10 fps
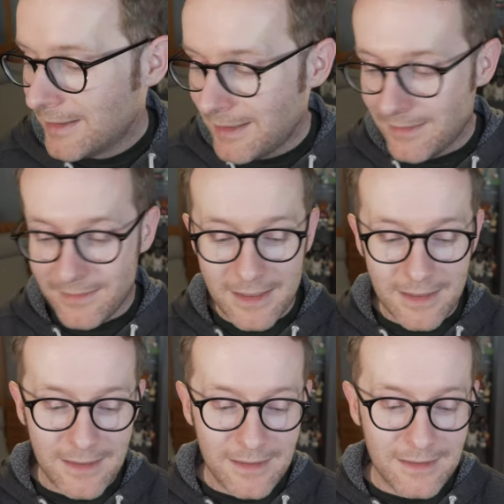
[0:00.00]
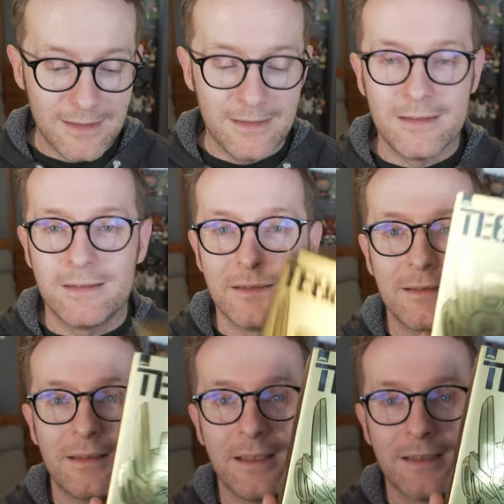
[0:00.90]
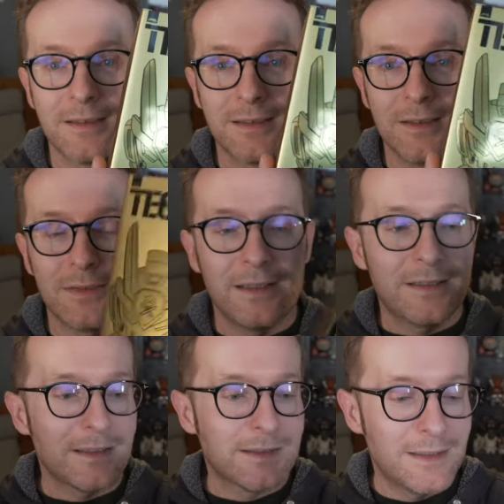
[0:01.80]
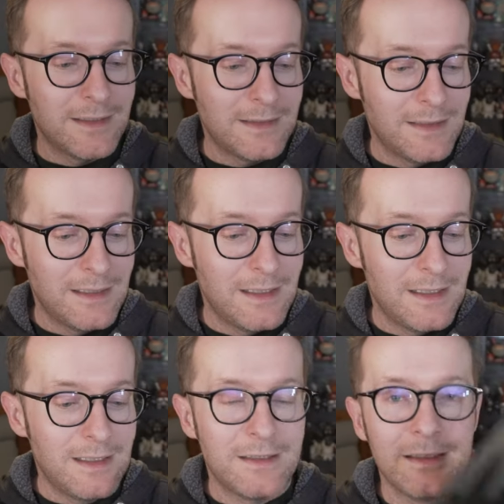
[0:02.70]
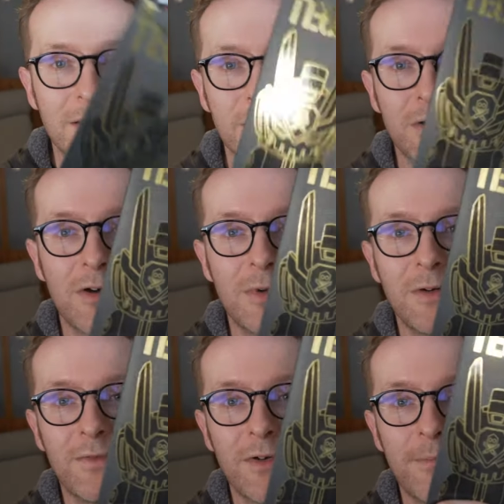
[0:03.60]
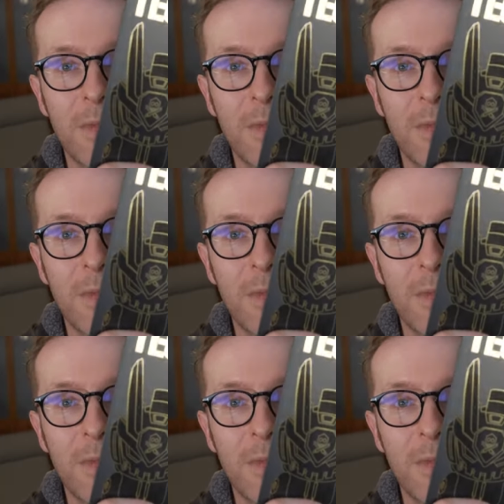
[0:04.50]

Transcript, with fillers: And then Attack 63, as I said, the Otomo from